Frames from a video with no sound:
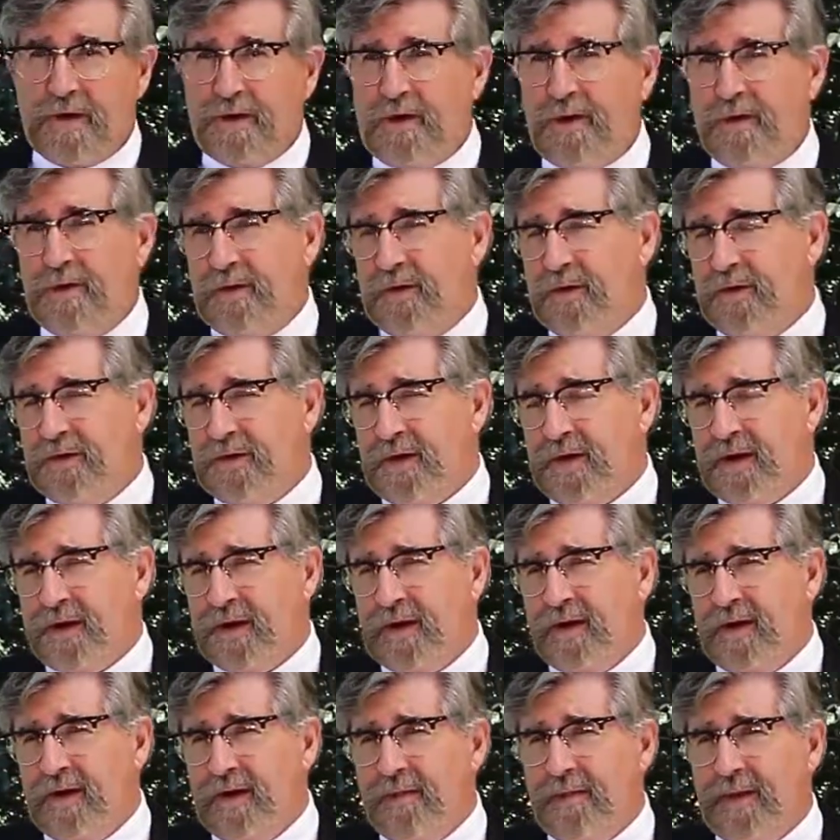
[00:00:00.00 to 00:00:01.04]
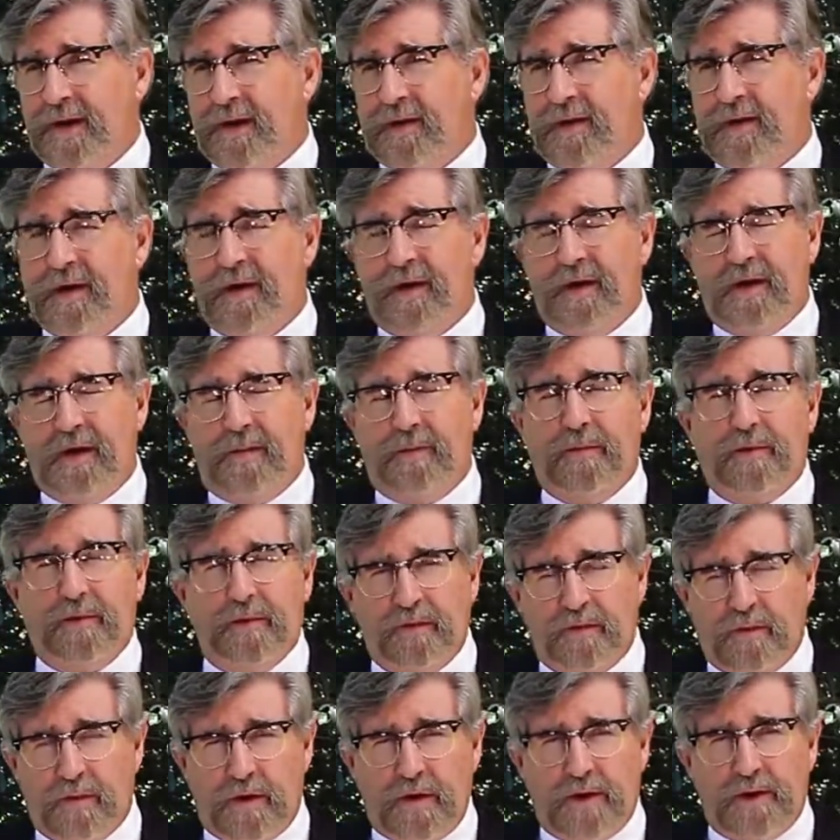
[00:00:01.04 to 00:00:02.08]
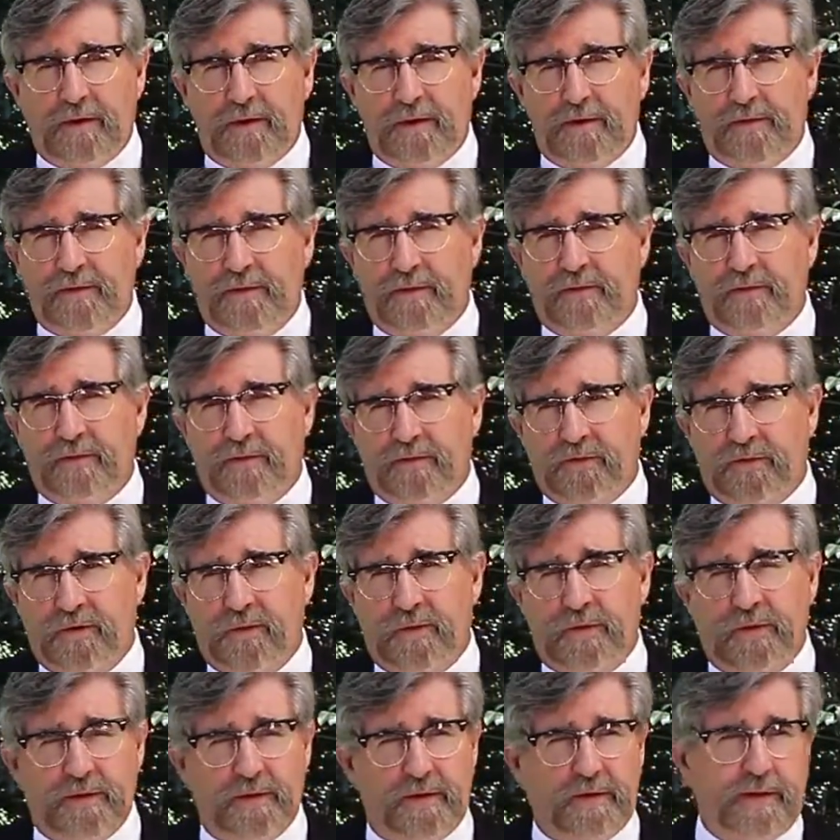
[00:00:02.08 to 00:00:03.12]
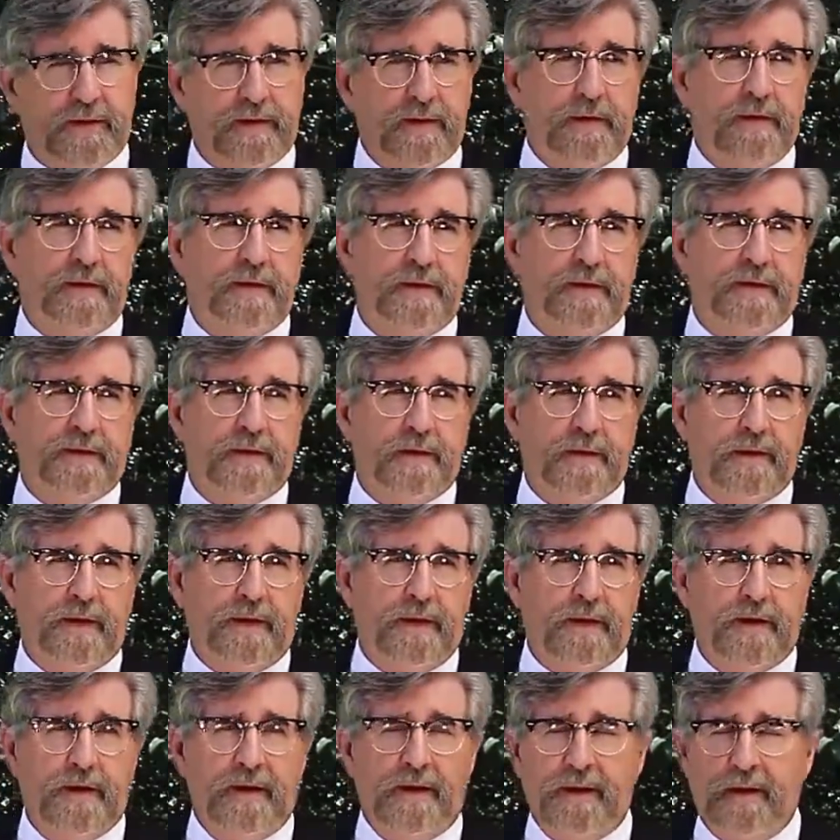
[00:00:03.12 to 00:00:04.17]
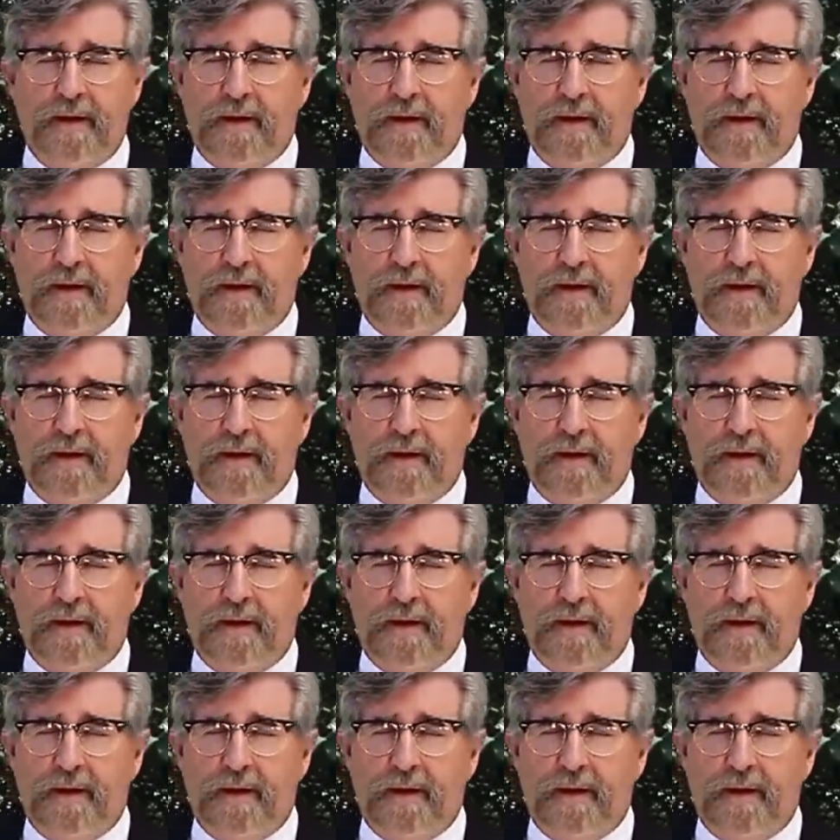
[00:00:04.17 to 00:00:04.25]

you're talking about a number of writers who have contributed to the series. And that